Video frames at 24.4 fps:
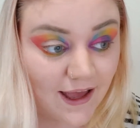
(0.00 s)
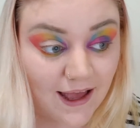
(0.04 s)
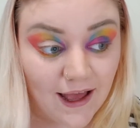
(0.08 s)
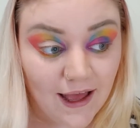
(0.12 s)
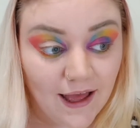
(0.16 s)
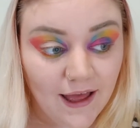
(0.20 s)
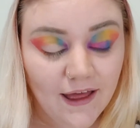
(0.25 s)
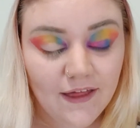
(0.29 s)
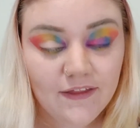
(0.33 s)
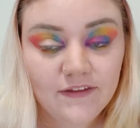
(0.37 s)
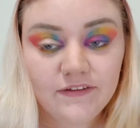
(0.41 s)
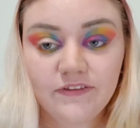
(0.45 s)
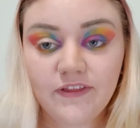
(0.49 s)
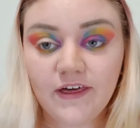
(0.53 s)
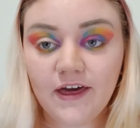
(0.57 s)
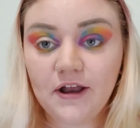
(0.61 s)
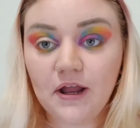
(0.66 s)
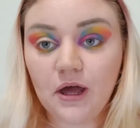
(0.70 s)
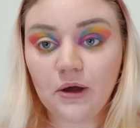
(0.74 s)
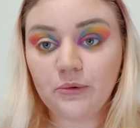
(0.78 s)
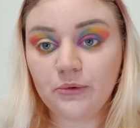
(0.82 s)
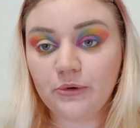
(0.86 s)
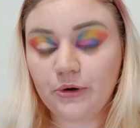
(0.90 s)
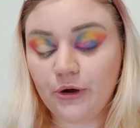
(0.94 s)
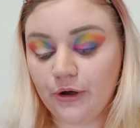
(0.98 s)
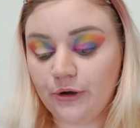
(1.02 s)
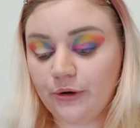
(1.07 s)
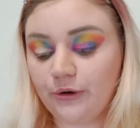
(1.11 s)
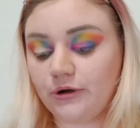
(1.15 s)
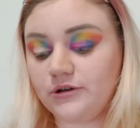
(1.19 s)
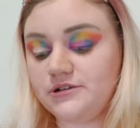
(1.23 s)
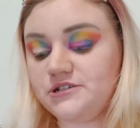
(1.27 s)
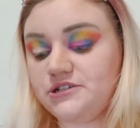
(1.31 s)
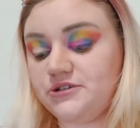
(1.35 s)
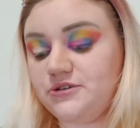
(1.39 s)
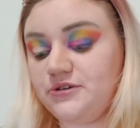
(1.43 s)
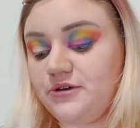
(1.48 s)
And then I will go
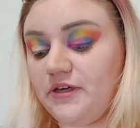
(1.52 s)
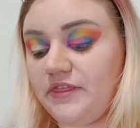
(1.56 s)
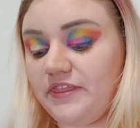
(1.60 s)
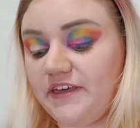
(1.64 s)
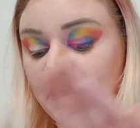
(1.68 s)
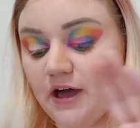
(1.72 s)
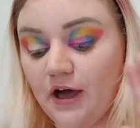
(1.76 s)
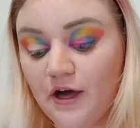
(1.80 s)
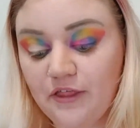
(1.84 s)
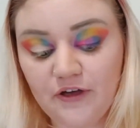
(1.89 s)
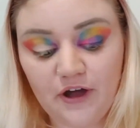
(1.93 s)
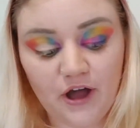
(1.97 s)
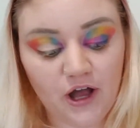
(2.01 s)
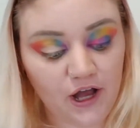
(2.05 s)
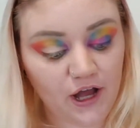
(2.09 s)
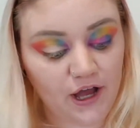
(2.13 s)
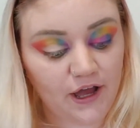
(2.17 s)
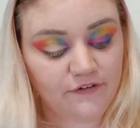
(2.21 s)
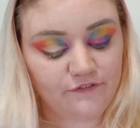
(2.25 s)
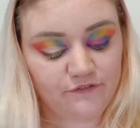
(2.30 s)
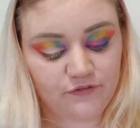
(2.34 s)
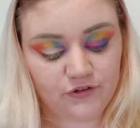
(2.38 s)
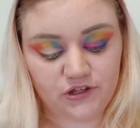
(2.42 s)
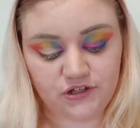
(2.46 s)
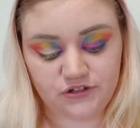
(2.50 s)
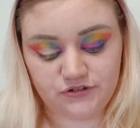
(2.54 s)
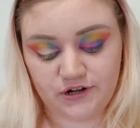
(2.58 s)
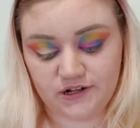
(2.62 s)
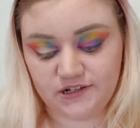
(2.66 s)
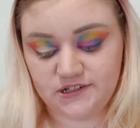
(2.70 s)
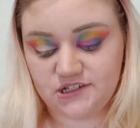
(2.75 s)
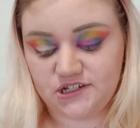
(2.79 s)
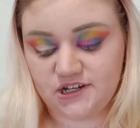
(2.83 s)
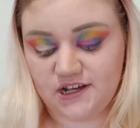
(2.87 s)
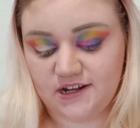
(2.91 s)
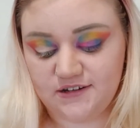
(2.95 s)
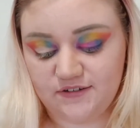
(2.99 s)
on to the other eye for the
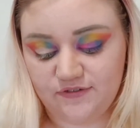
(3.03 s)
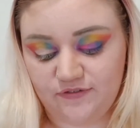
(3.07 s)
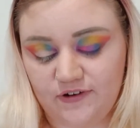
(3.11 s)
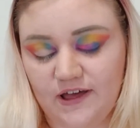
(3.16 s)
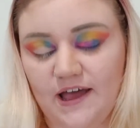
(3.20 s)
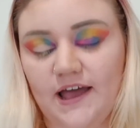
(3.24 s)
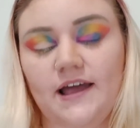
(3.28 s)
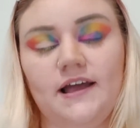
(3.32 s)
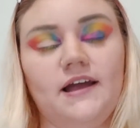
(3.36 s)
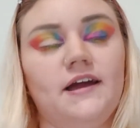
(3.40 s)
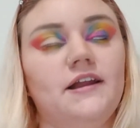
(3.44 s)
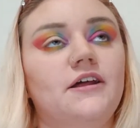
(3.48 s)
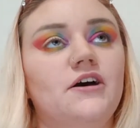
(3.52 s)
transgender flag.